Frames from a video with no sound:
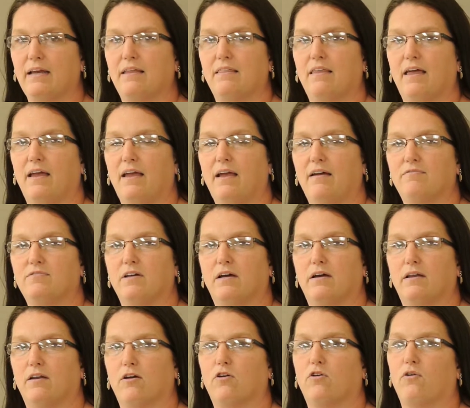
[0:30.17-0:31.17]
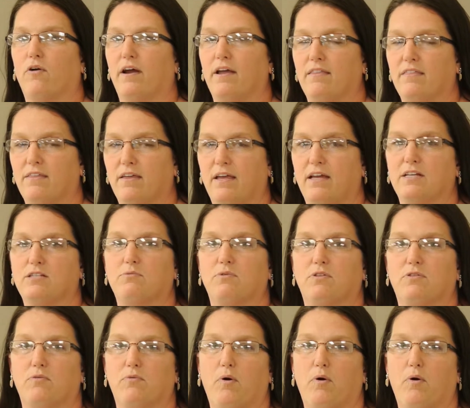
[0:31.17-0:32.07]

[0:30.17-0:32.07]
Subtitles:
and they have done great things with the